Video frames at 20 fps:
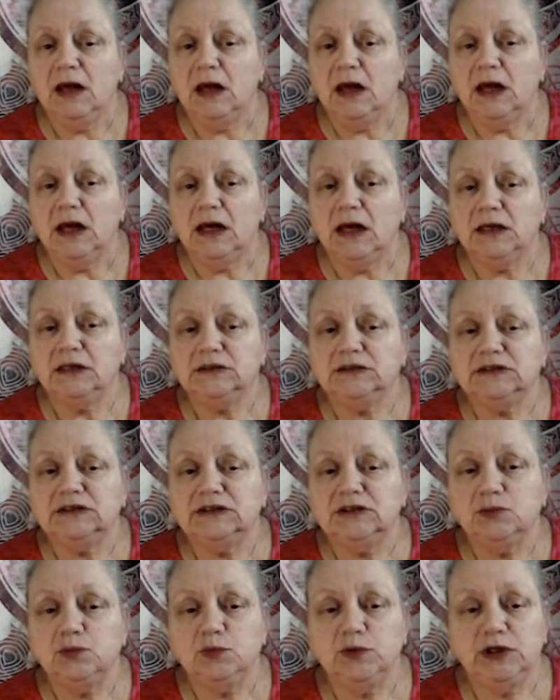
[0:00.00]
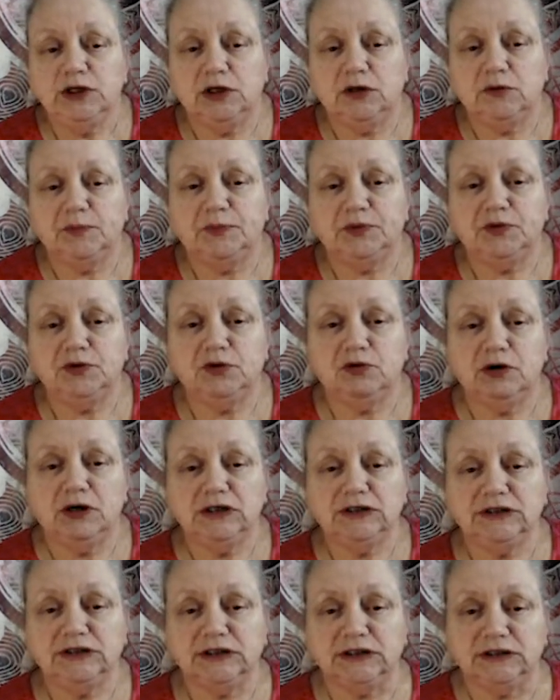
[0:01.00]
As the week
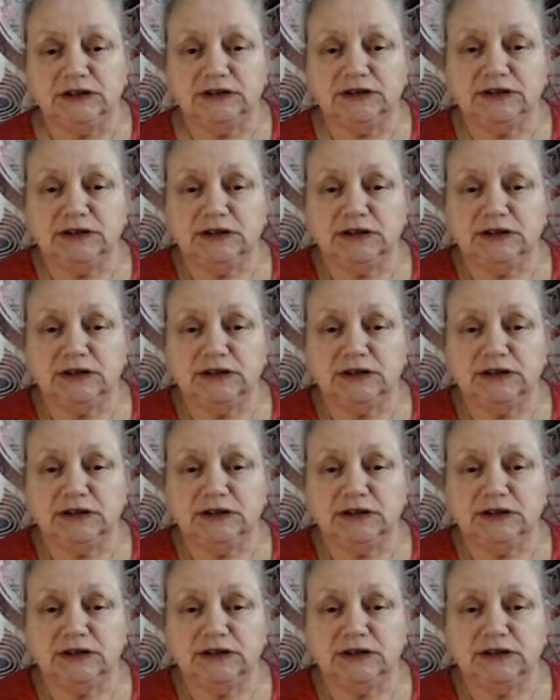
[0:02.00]
progresses,